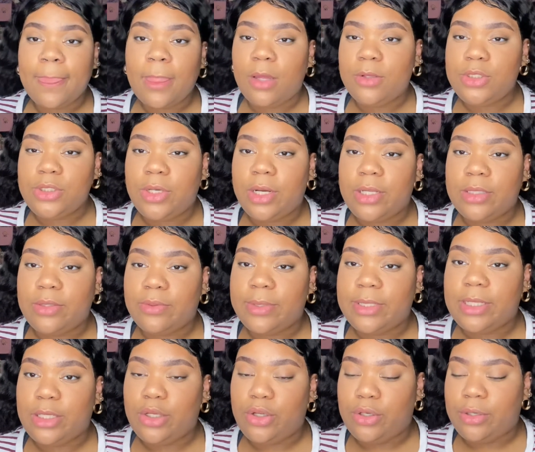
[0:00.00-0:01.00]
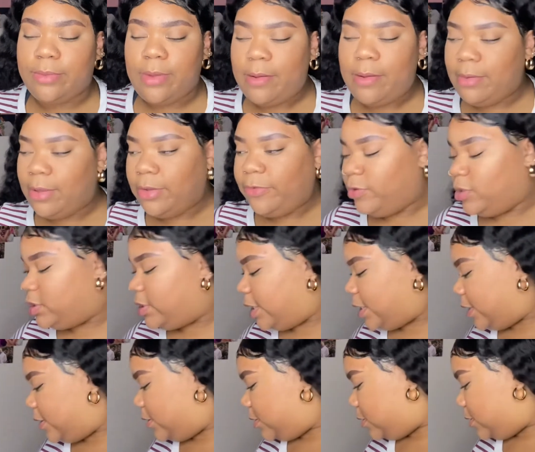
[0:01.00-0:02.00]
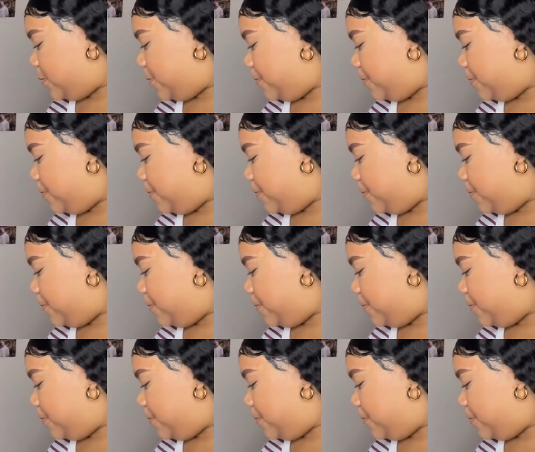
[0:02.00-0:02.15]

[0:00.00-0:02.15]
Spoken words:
But you don't have to wait that long, maybe a few seconds.